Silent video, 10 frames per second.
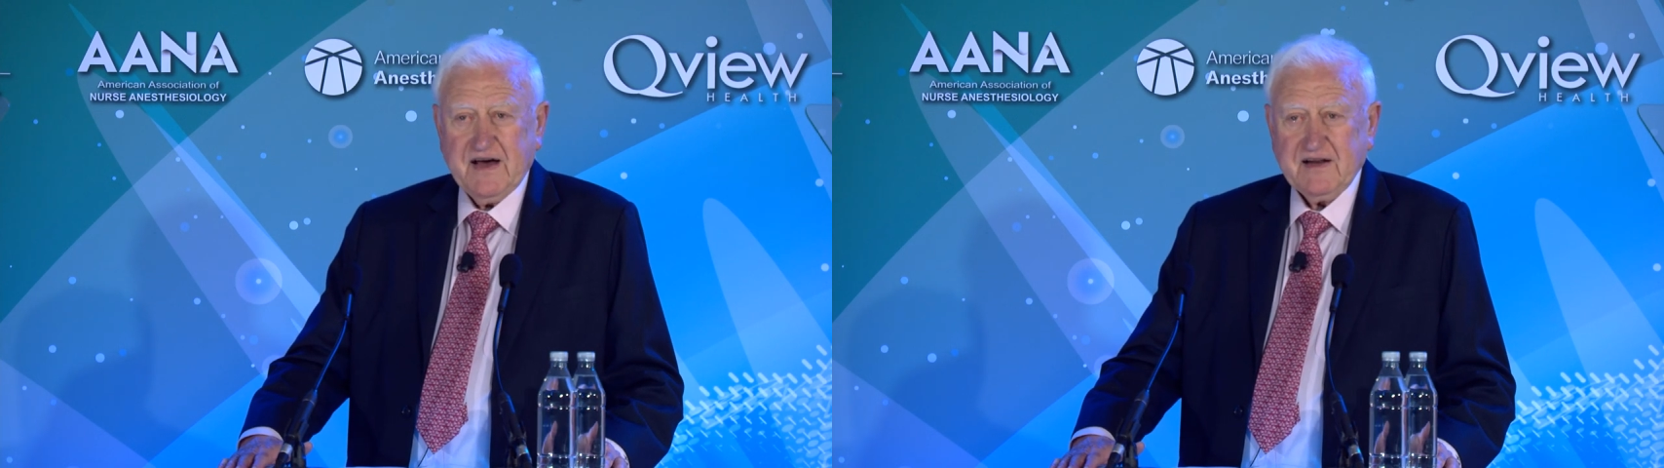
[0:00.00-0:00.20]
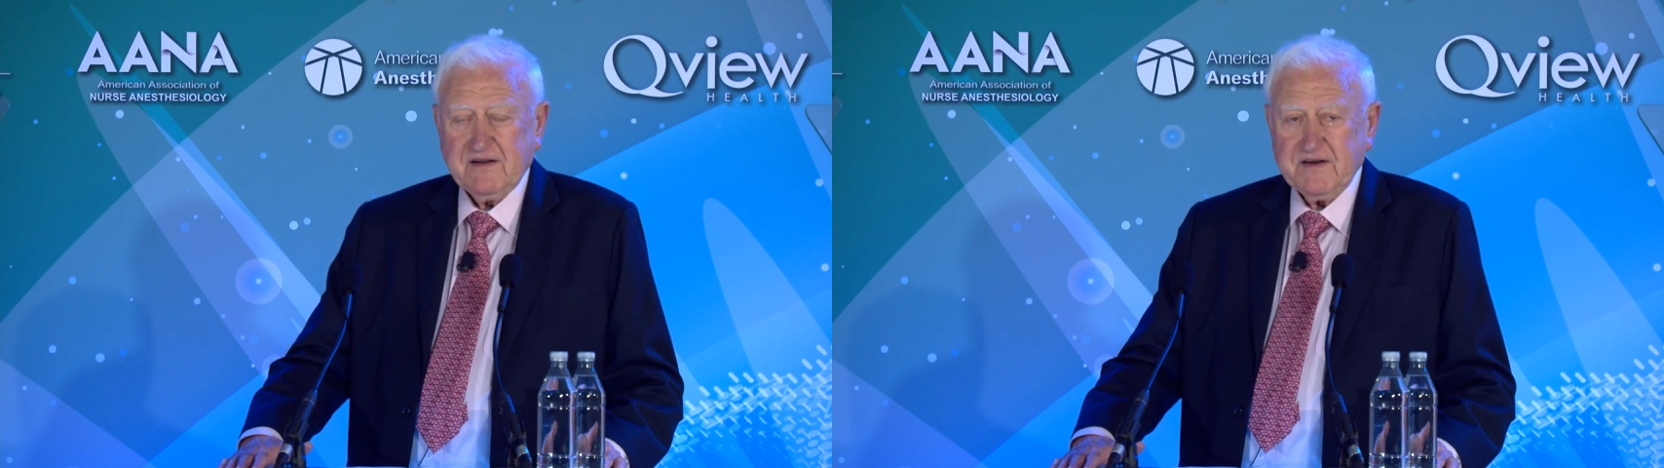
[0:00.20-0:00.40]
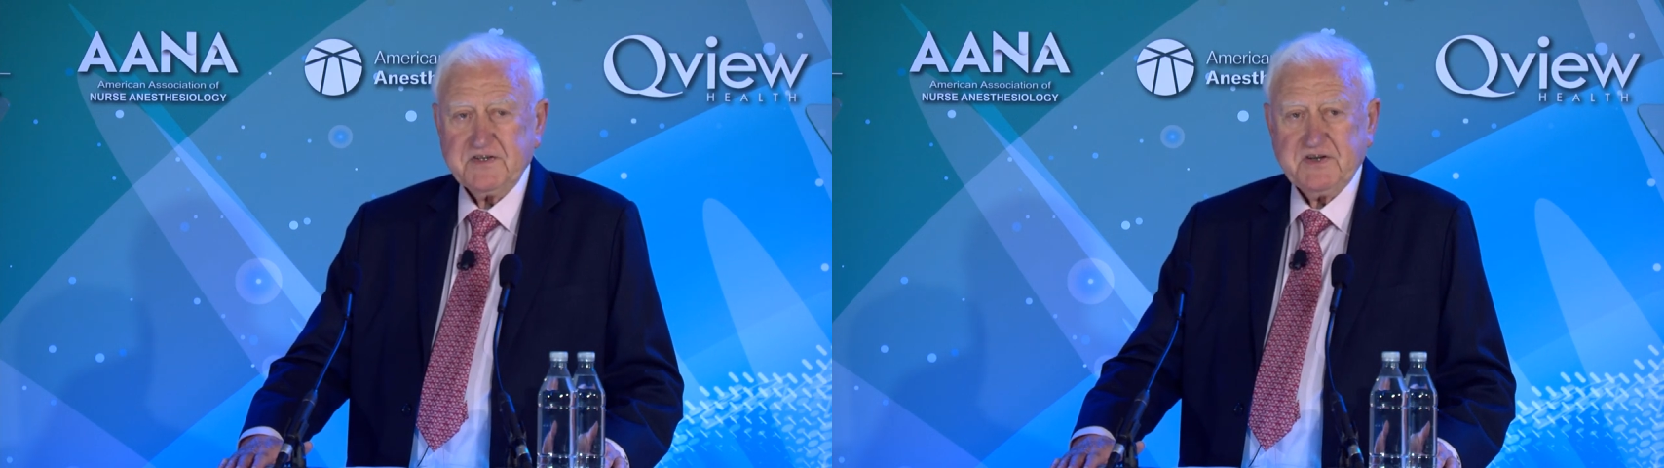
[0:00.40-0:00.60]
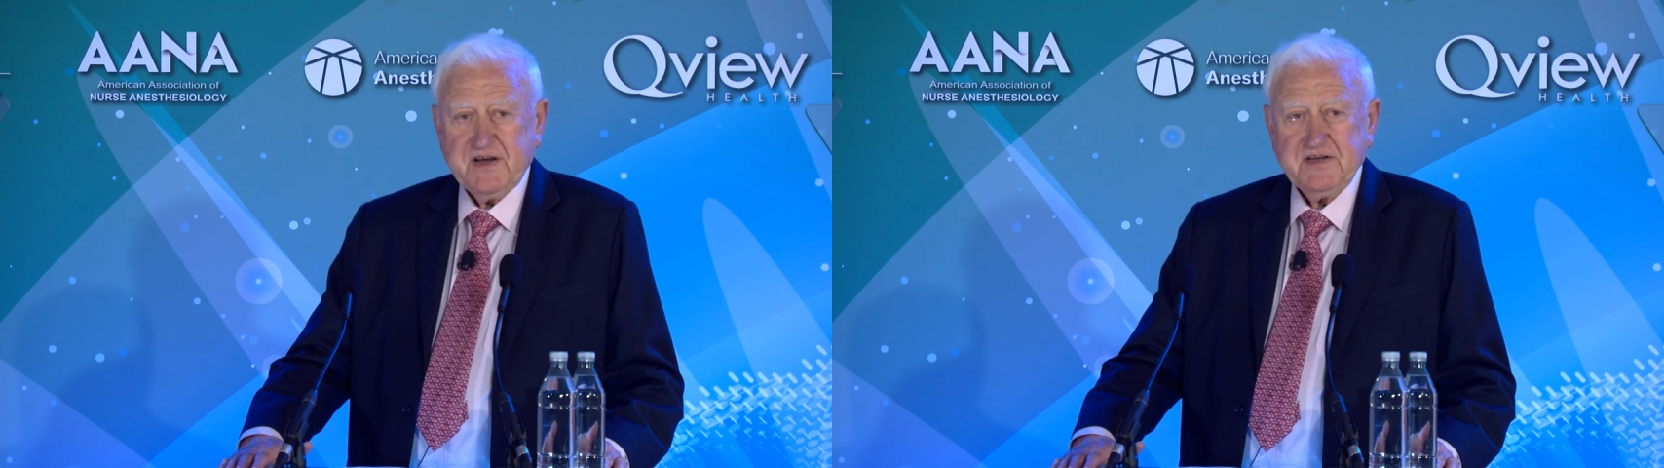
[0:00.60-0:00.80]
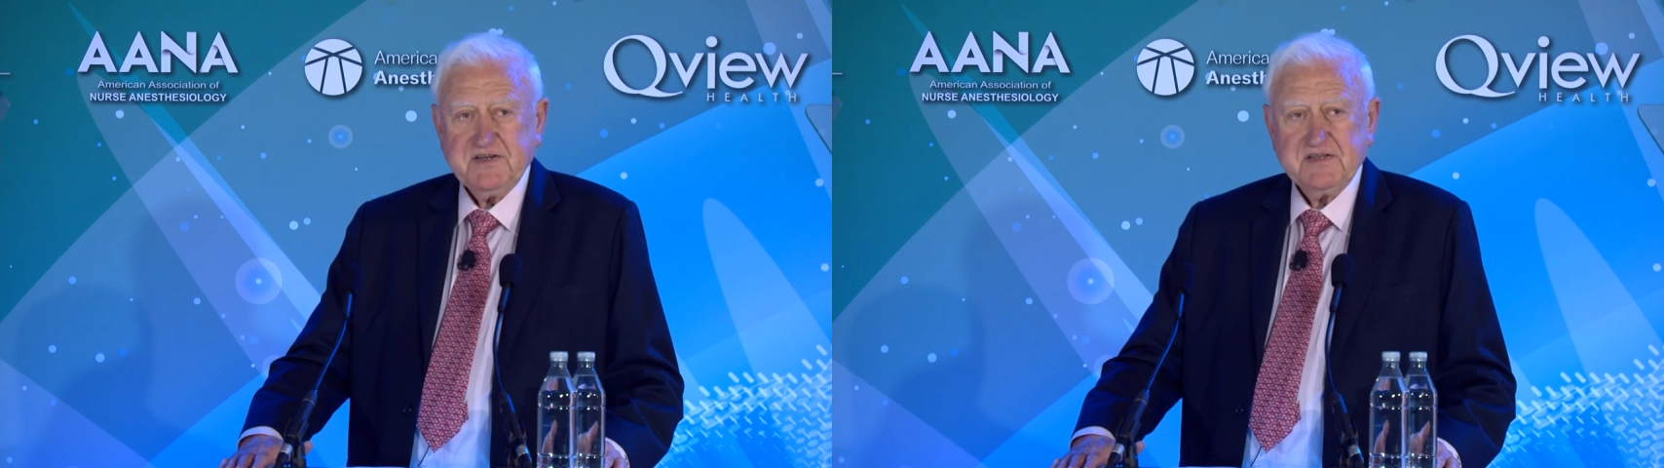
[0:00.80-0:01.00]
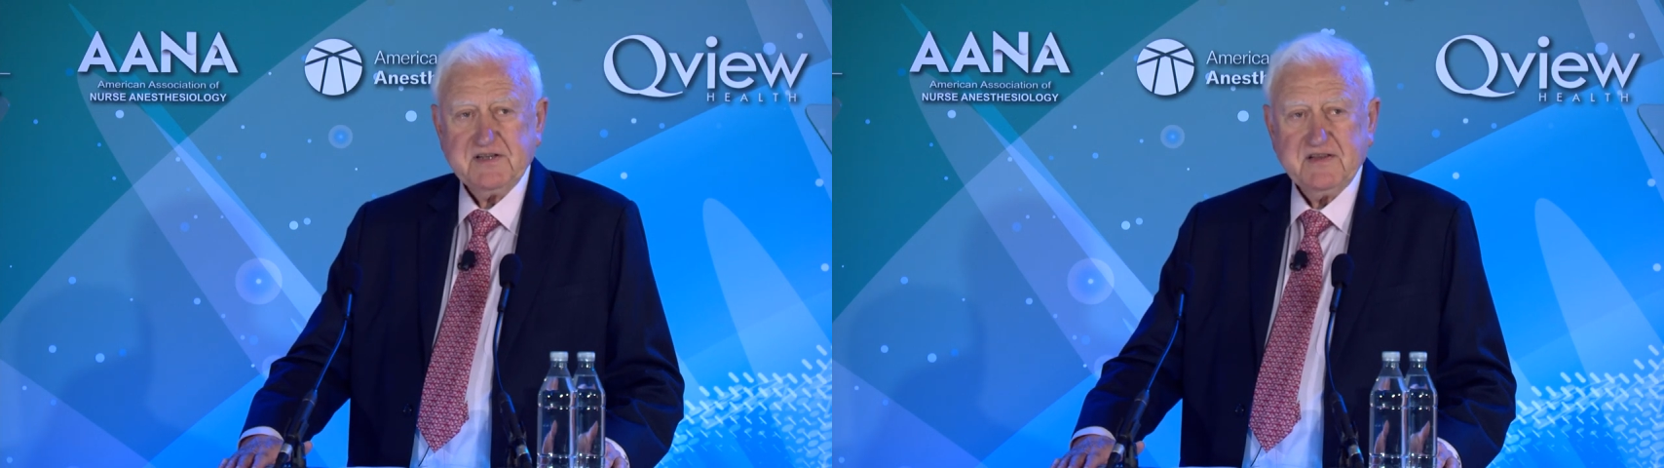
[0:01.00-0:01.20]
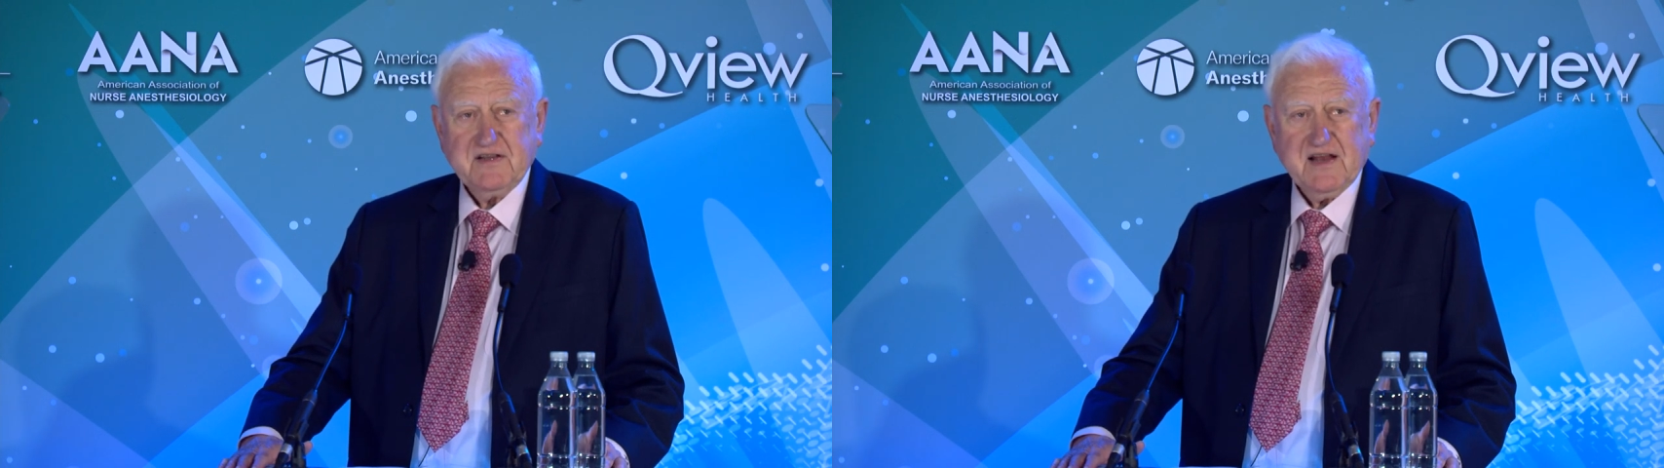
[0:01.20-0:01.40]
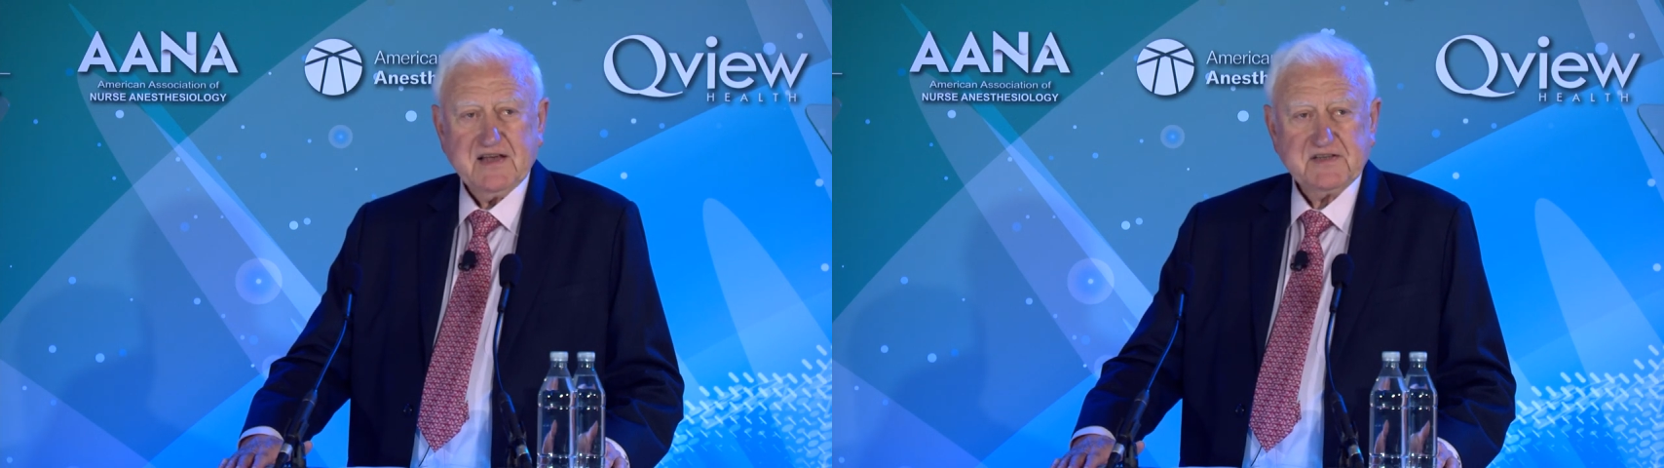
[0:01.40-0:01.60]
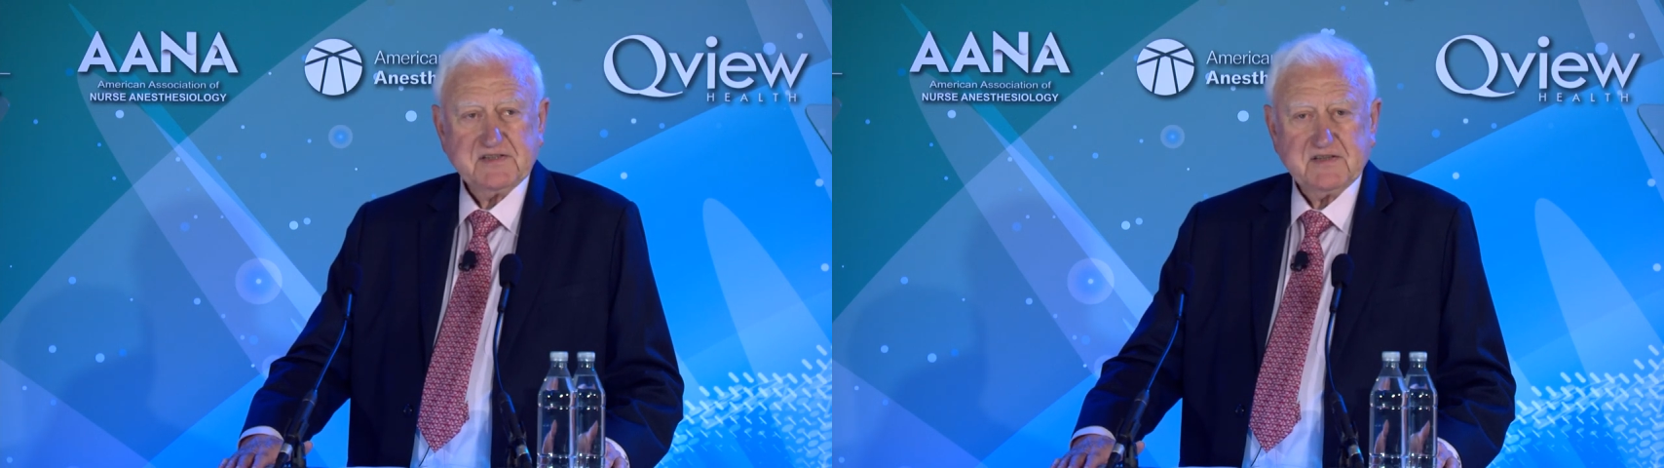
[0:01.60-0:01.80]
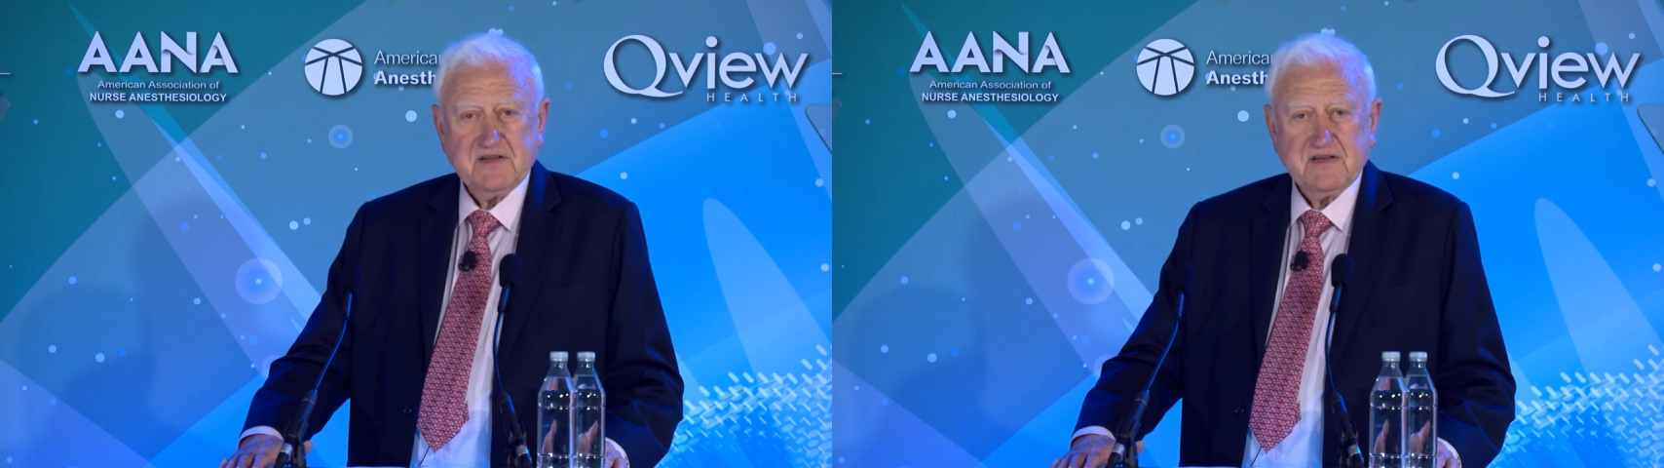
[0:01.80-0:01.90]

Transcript: had a lot of changes in the last